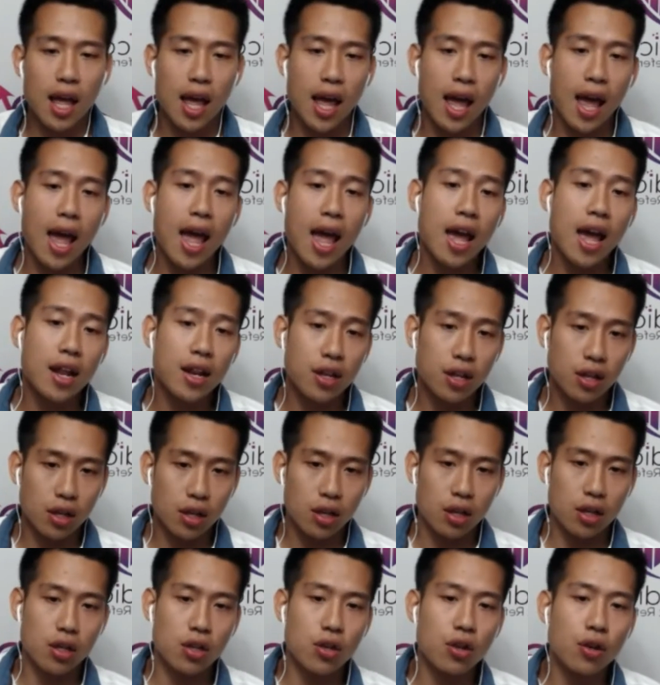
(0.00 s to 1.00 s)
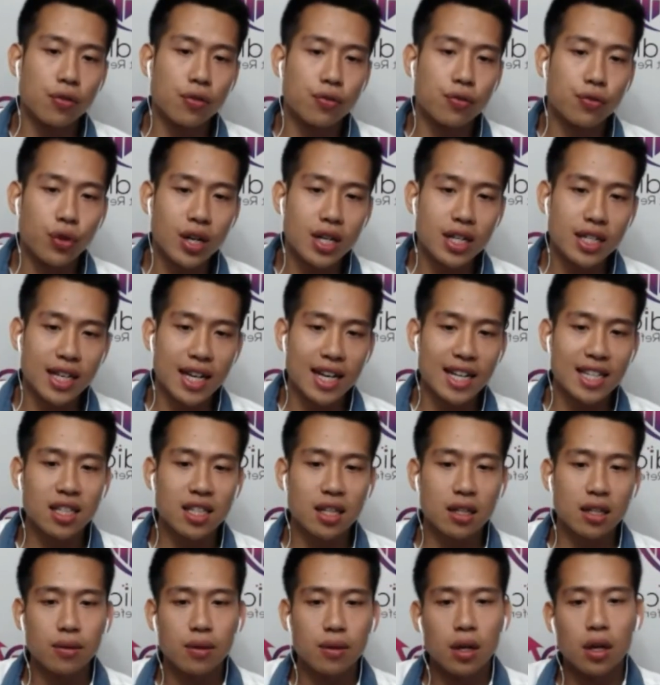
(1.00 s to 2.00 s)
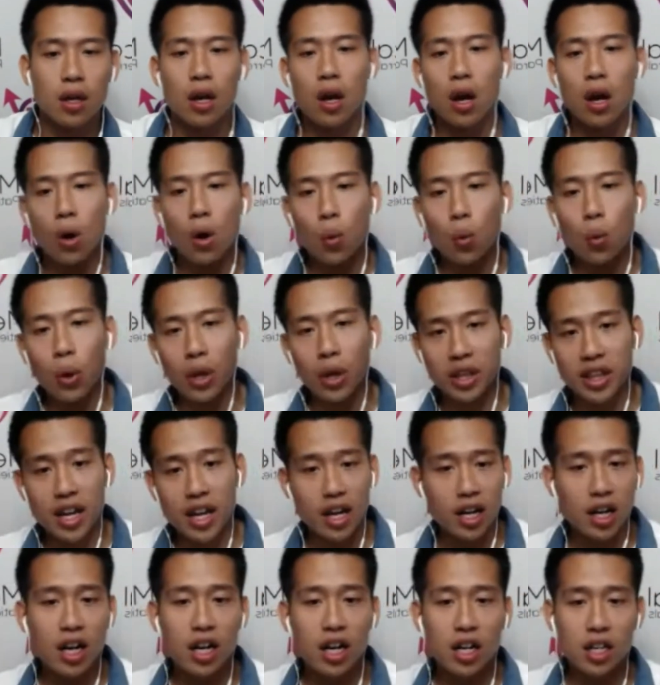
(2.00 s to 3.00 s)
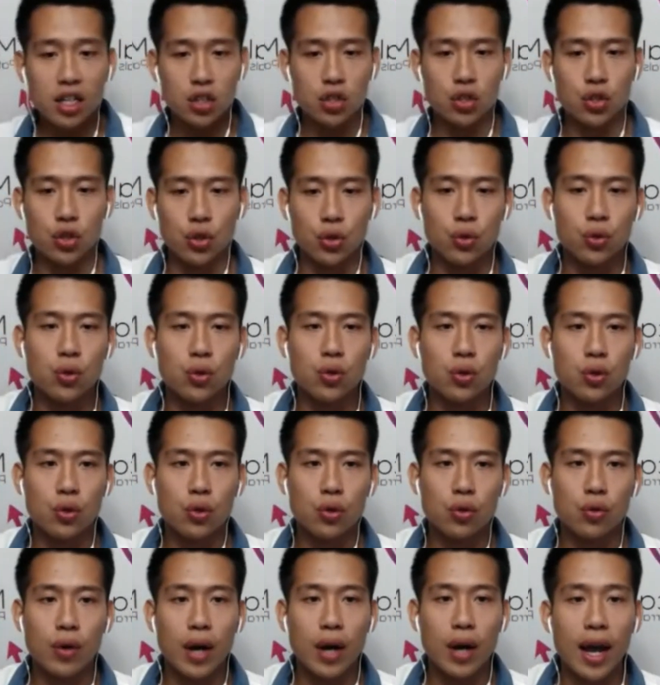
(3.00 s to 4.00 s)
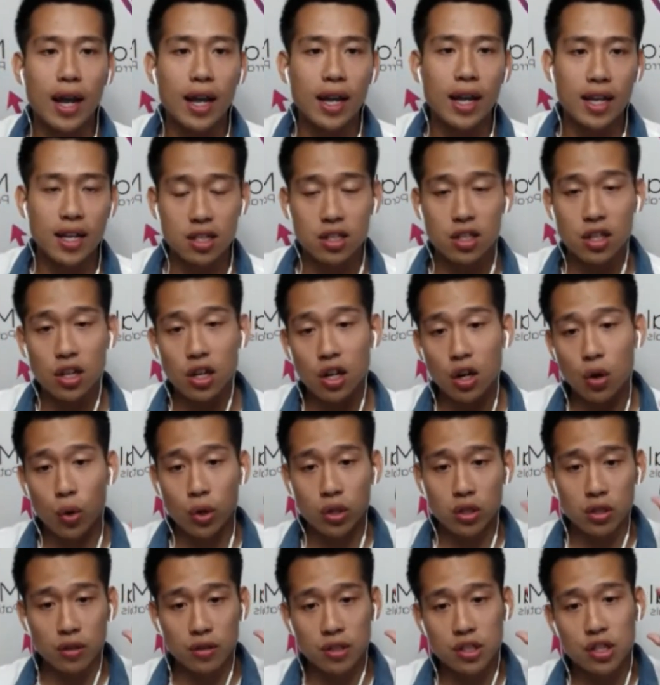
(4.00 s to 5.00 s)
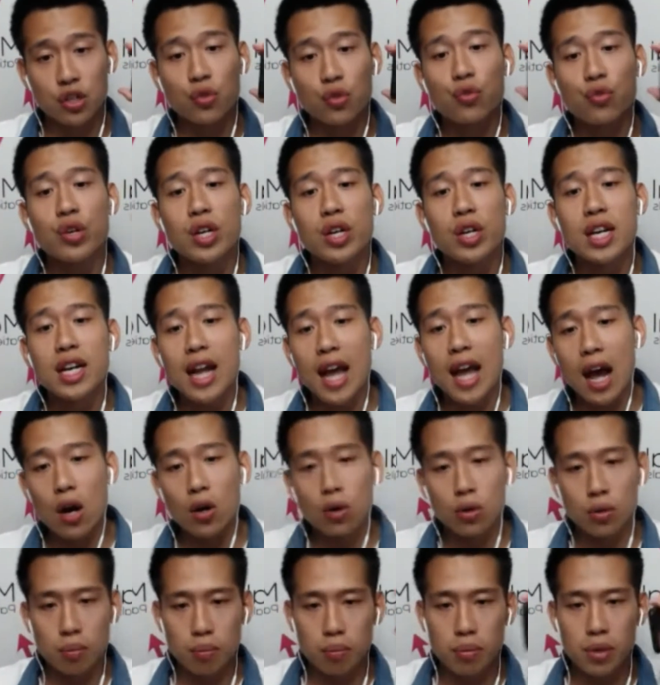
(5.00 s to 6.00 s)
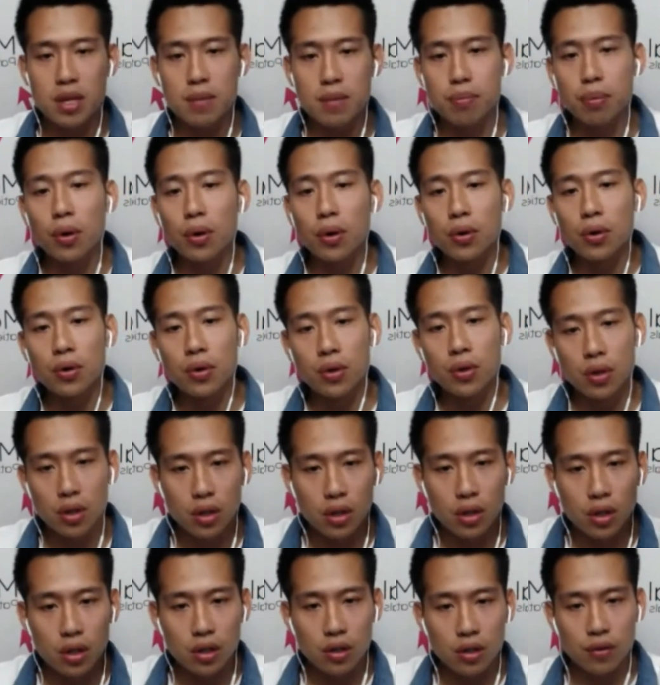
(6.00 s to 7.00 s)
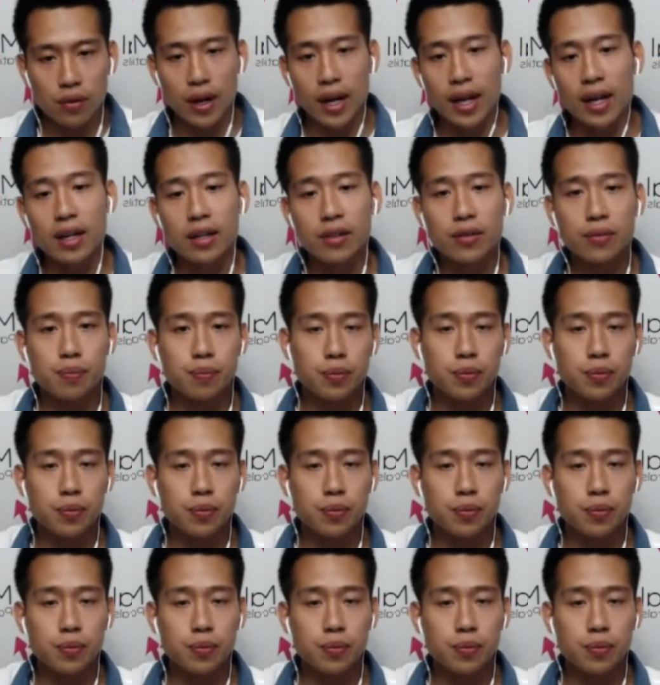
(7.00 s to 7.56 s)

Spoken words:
And your front desk, what they're going to do, right, is they're going to screen out people, right?